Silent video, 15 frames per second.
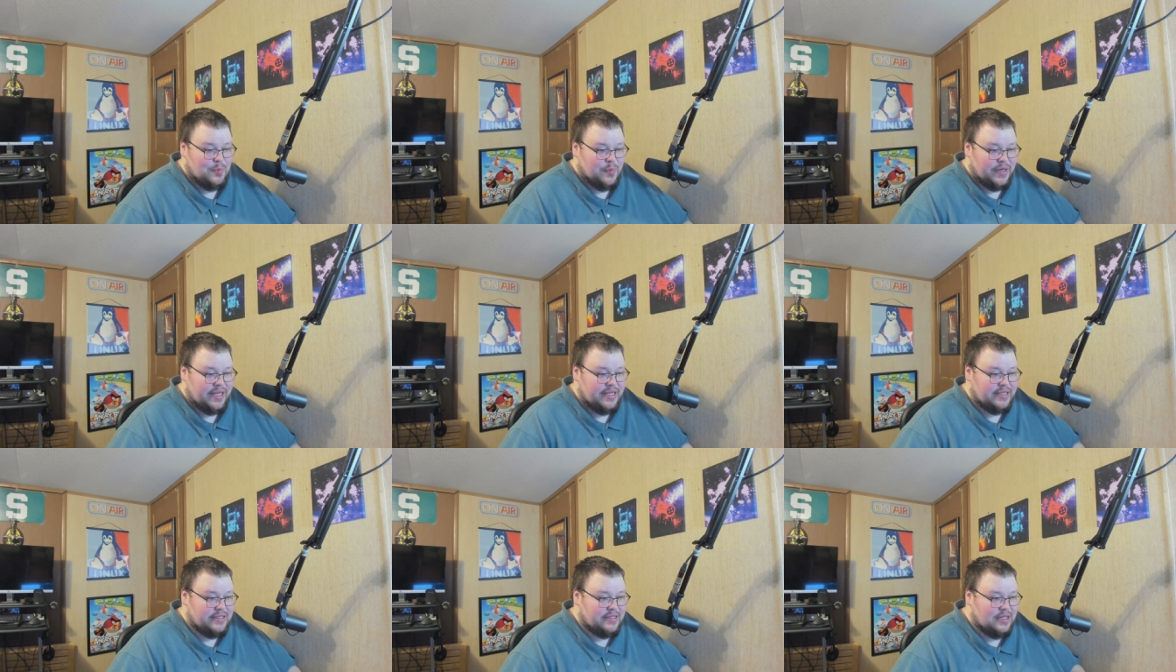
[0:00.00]
but
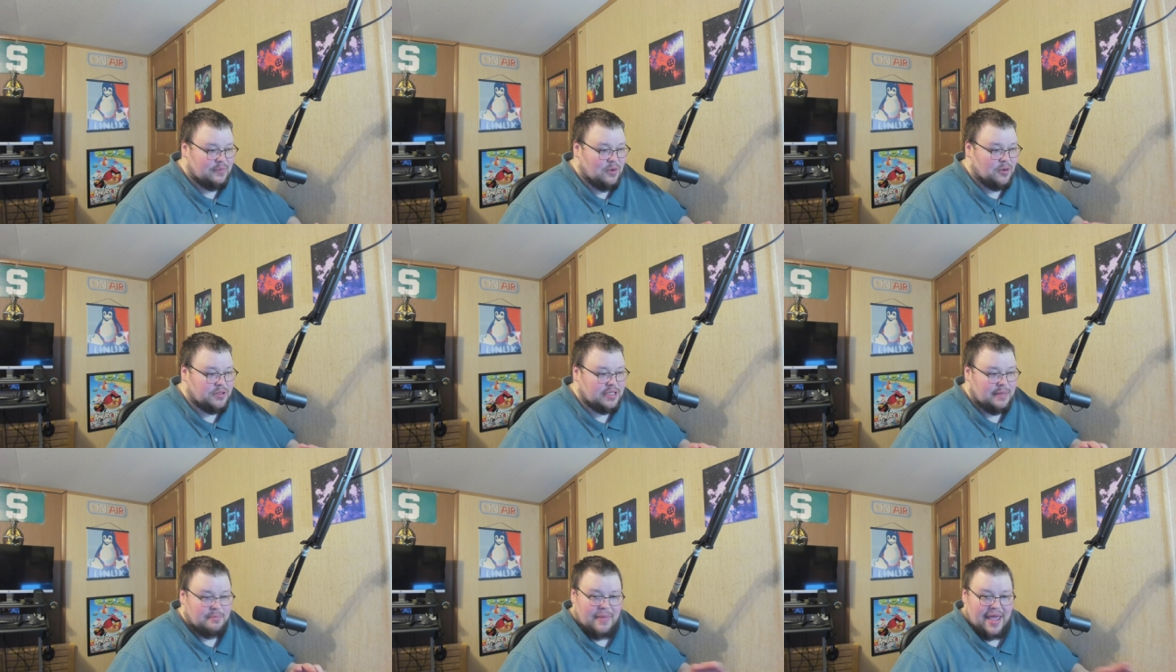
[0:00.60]
is the
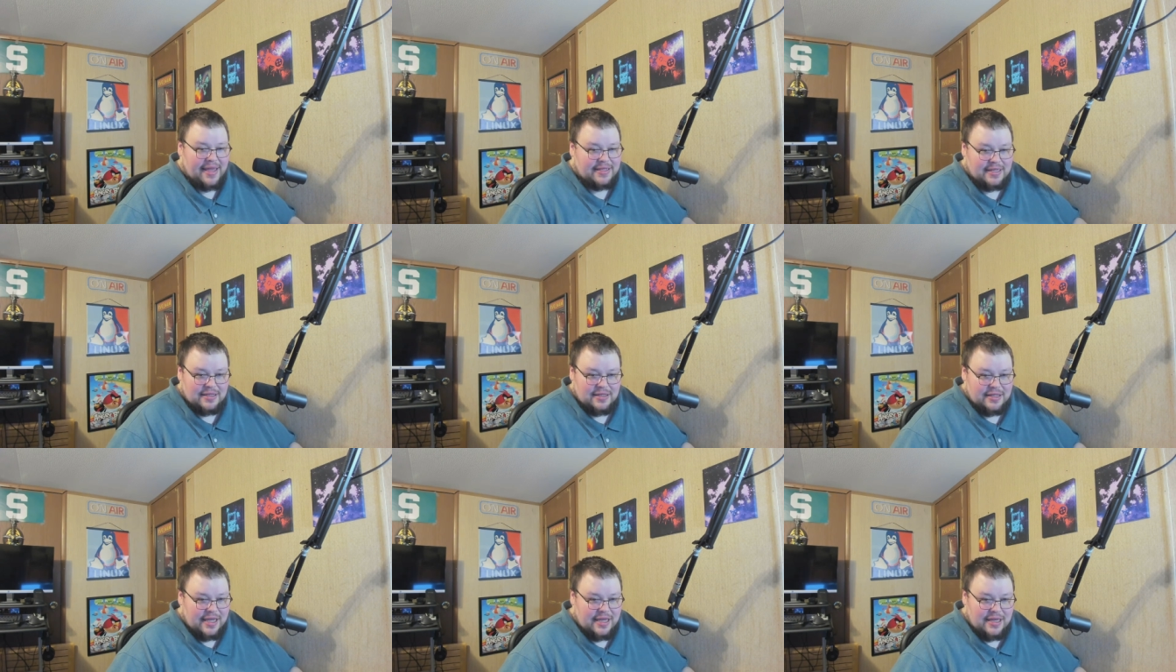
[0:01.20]
most
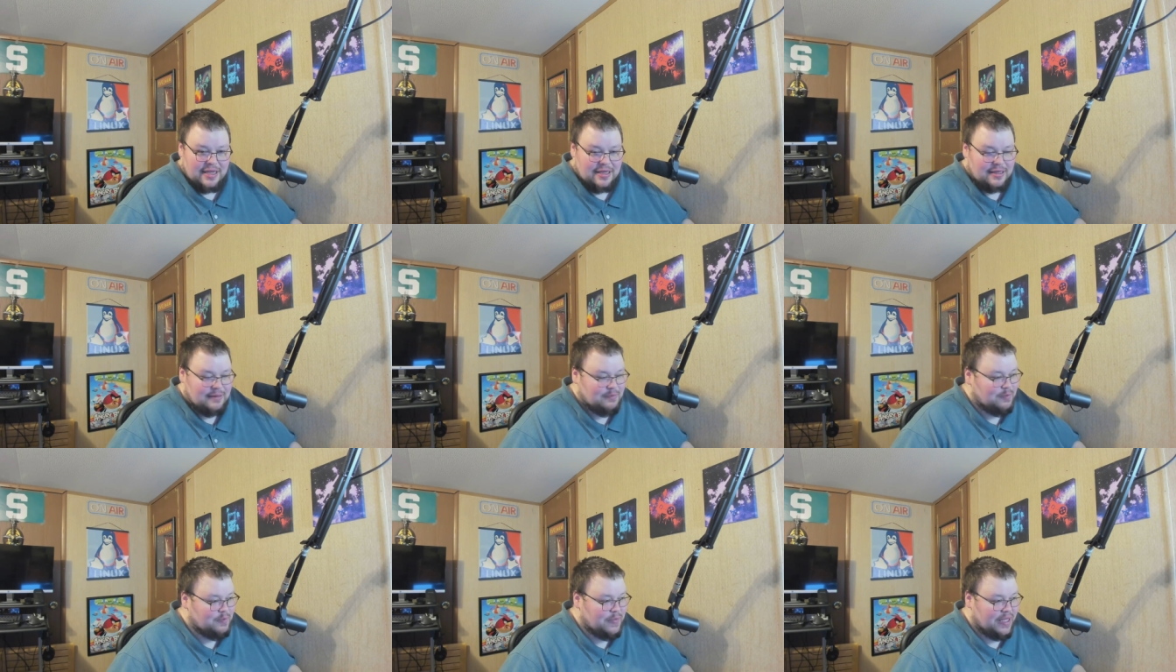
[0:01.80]

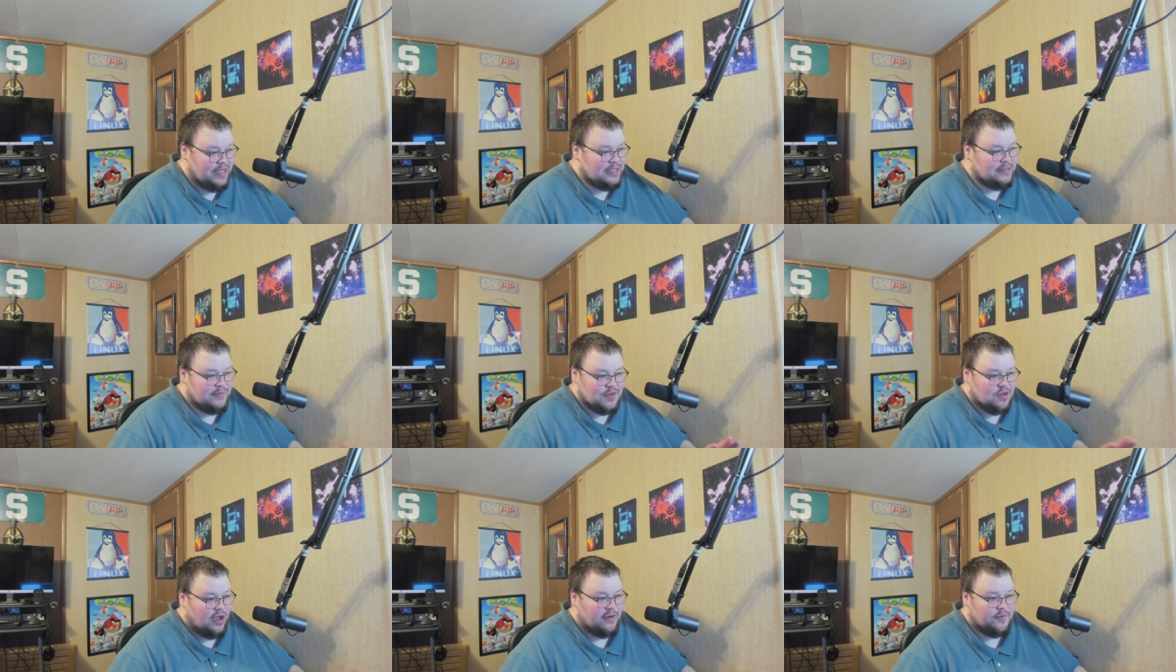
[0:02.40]
emasculating piece of
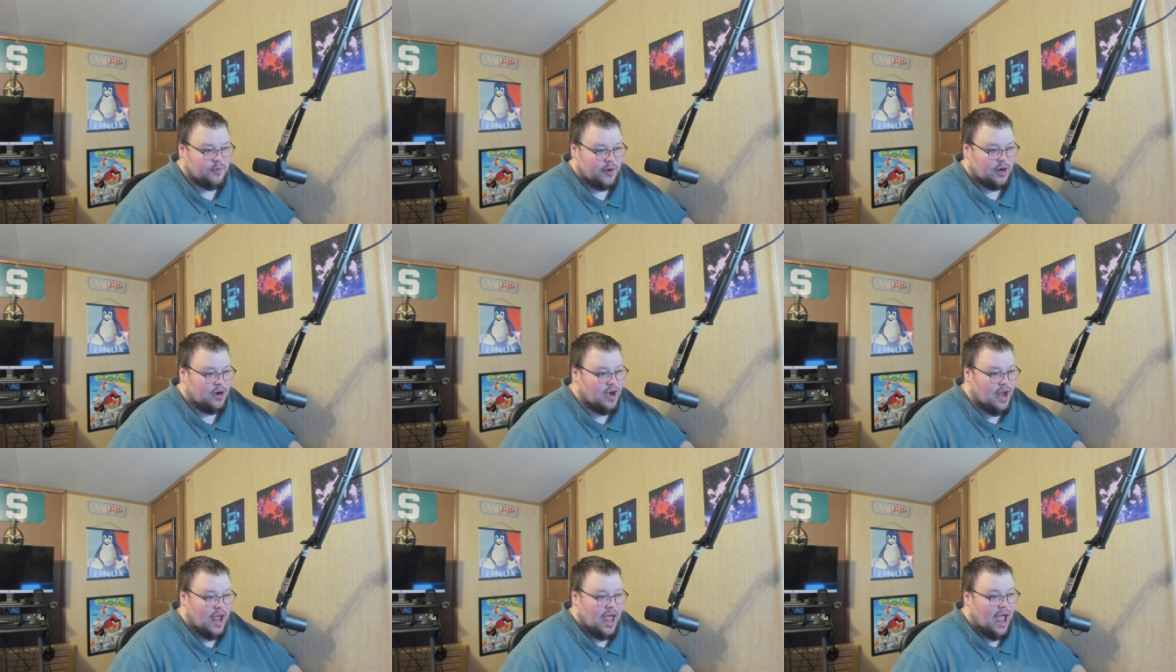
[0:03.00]

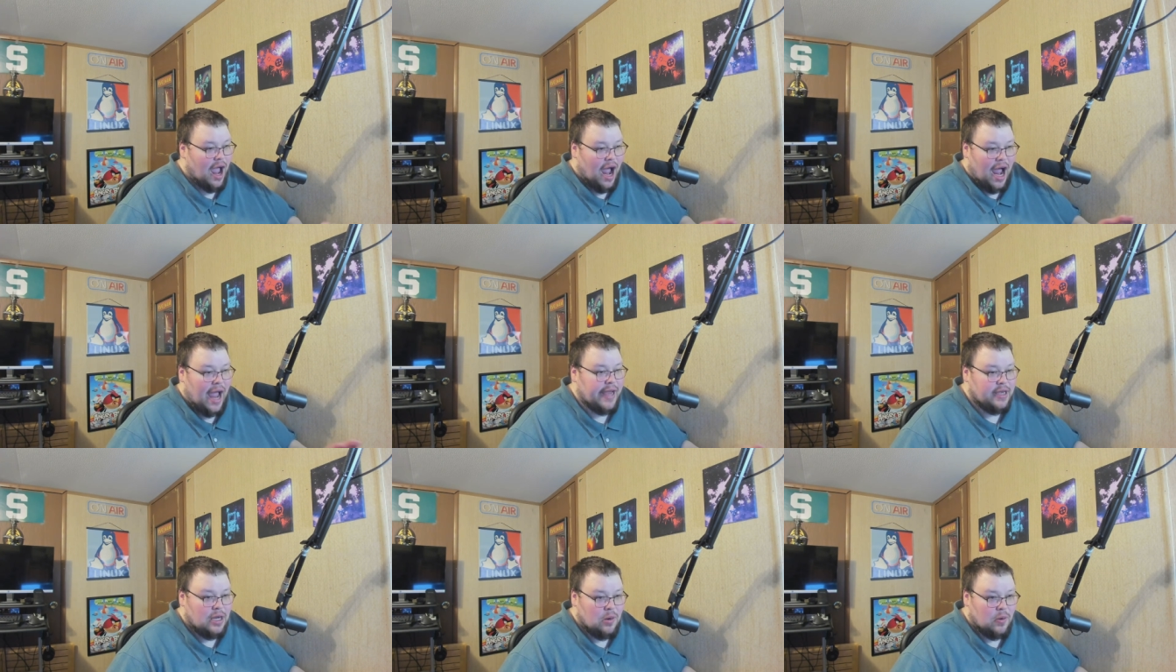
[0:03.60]
software
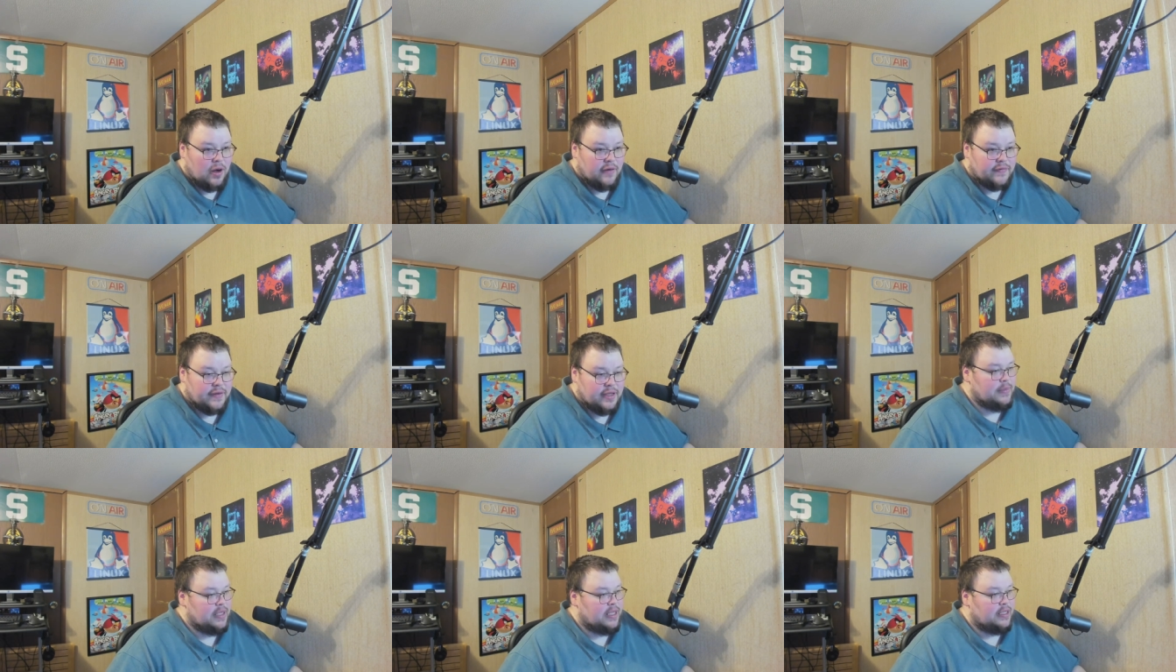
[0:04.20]
I know of.
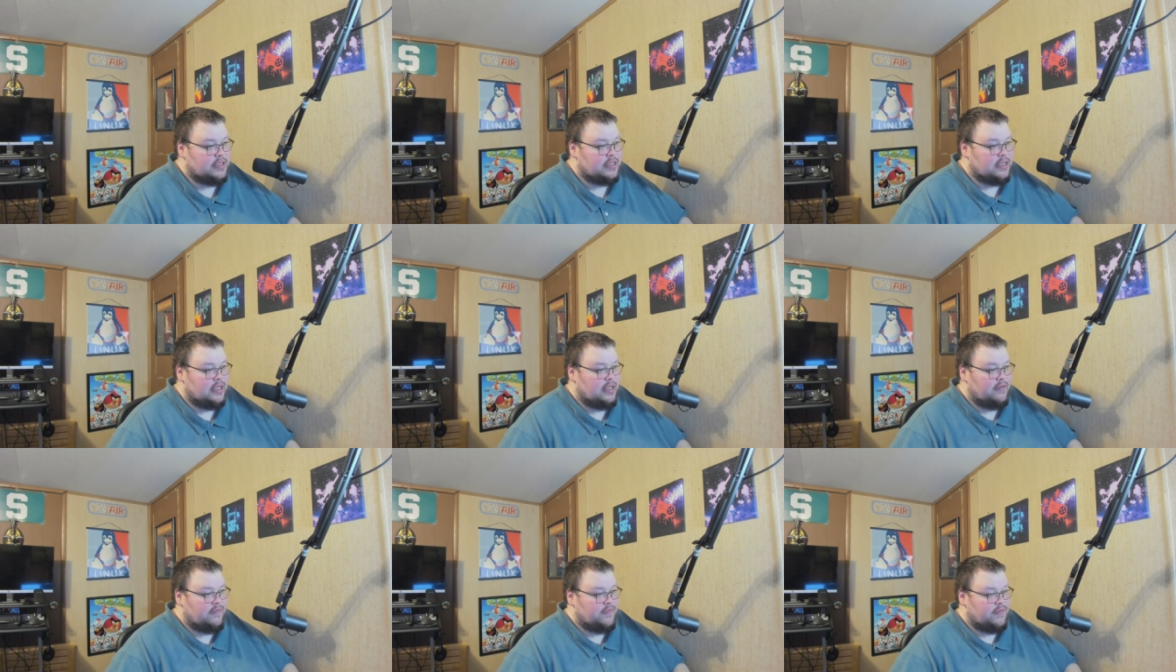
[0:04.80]
Because
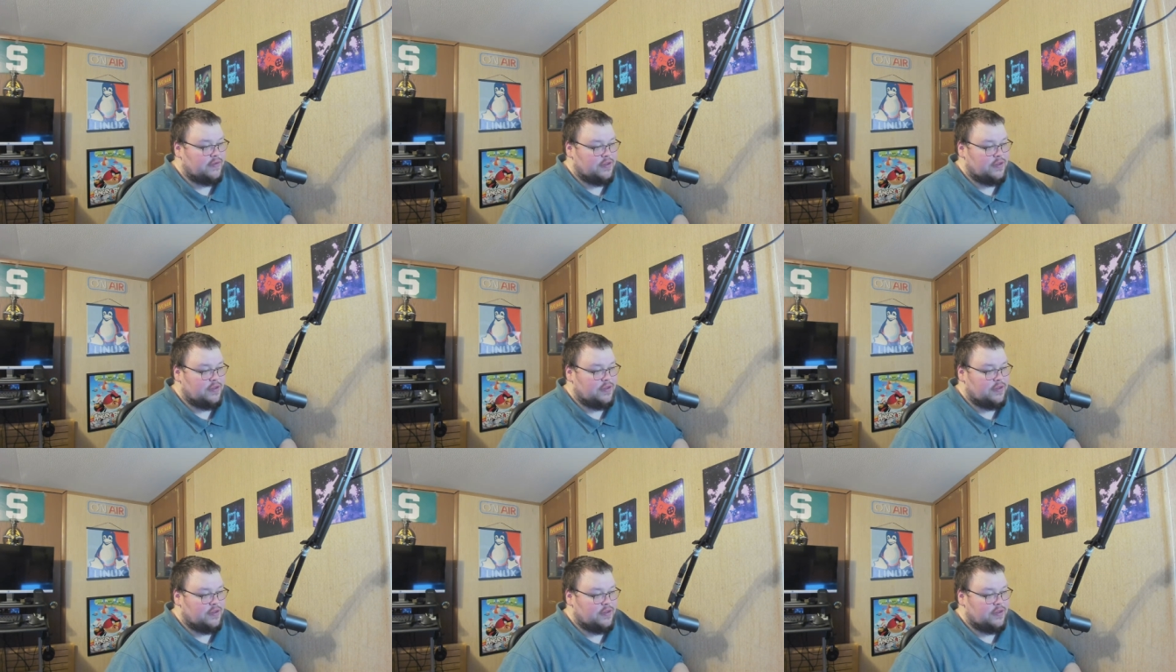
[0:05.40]
if